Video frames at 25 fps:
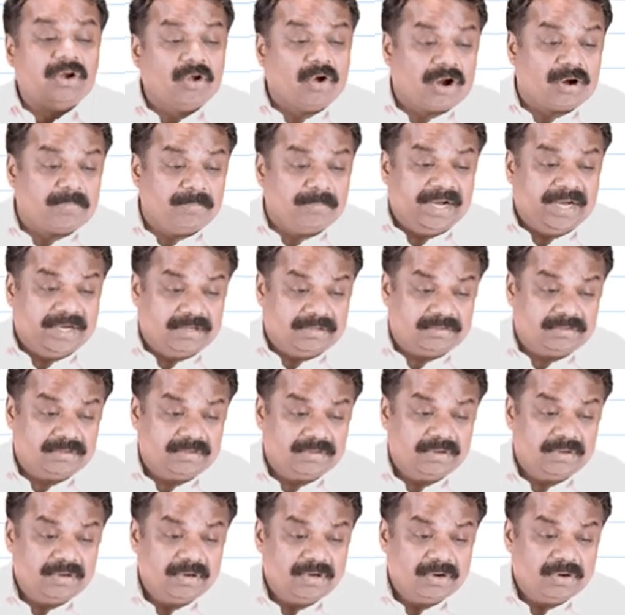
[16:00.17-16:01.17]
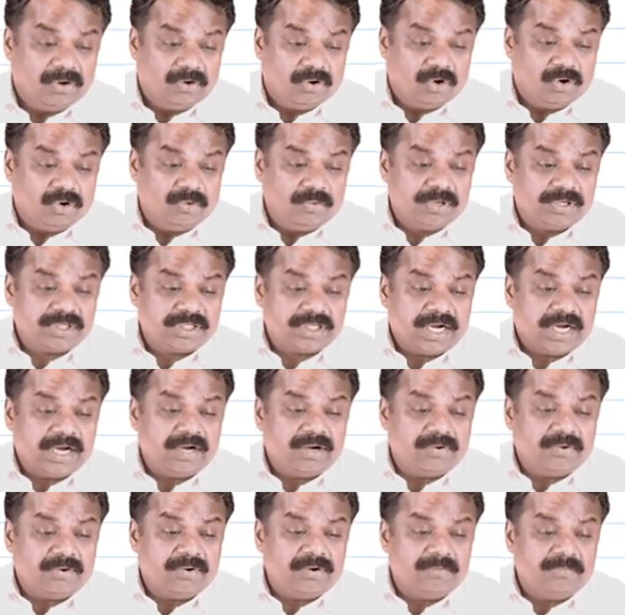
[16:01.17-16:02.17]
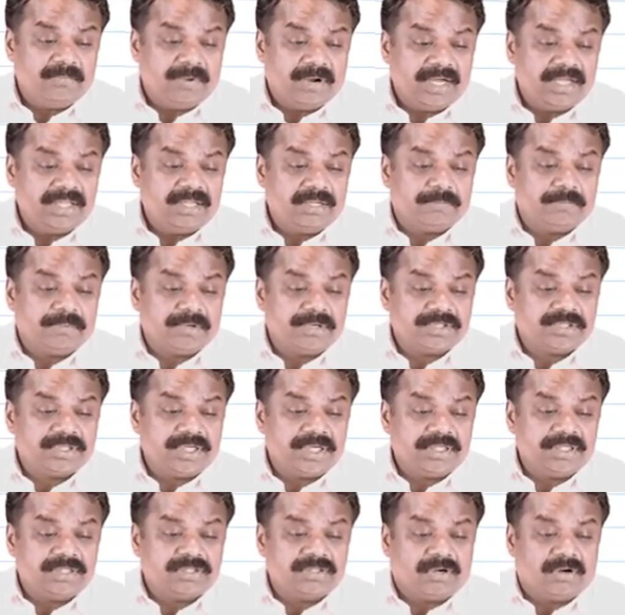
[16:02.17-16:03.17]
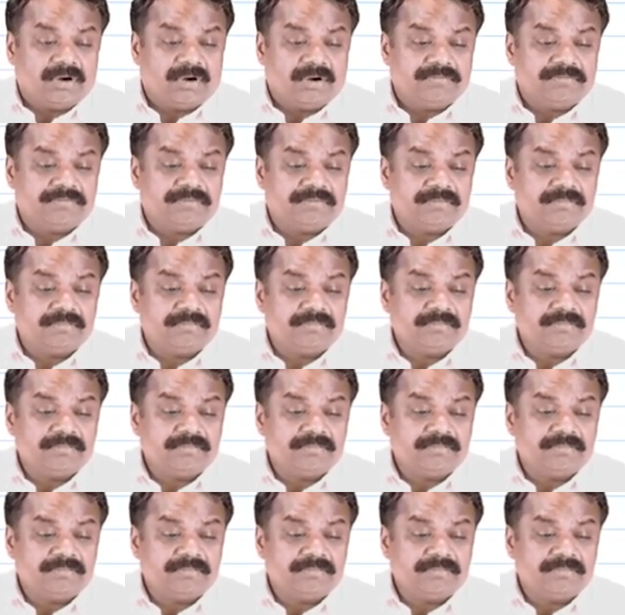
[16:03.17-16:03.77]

dormant. Overshadowed by the presence of